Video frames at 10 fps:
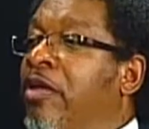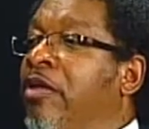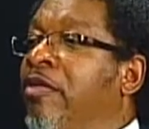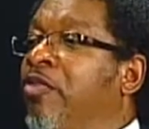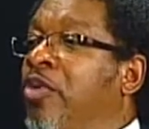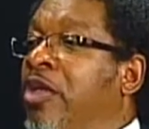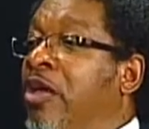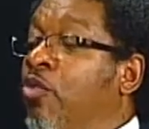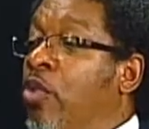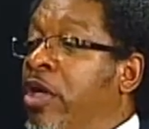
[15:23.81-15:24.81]
If we look
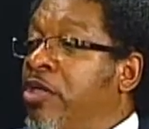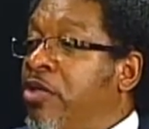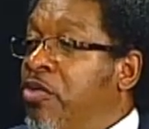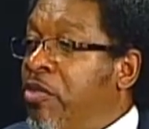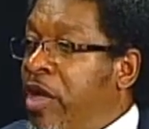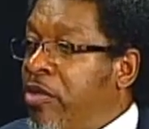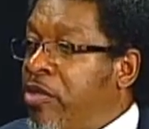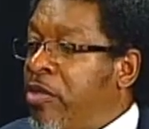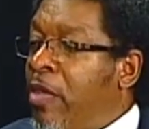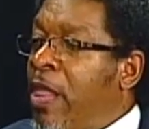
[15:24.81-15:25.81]
at Western
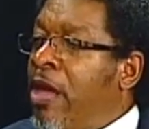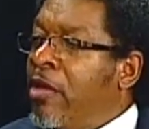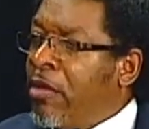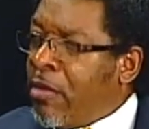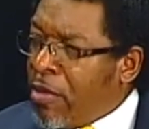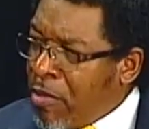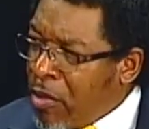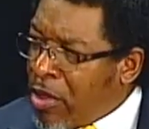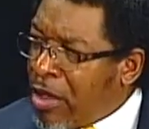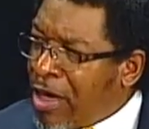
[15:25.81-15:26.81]
medicine, maybe
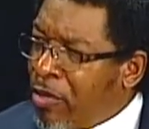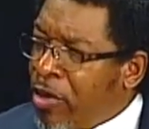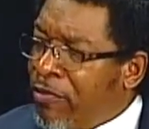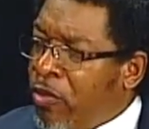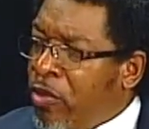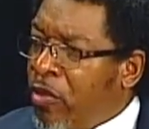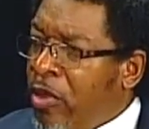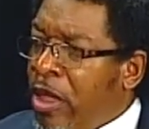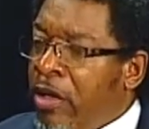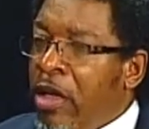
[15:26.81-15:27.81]
you can elaborate further
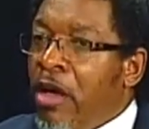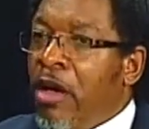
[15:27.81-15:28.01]
on that.